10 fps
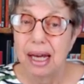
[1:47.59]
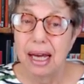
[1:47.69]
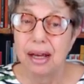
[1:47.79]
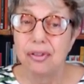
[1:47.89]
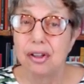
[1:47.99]

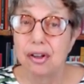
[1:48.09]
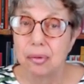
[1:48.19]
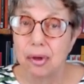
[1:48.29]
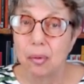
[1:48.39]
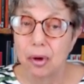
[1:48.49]
if you don't
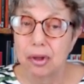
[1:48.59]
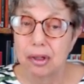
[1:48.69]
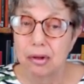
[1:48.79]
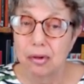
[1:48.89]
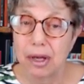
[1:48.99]
know what you're
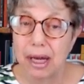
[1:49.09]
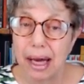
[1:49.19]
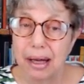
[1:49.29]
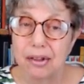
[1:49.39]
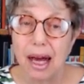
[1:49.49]
looking
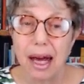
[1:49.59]
at.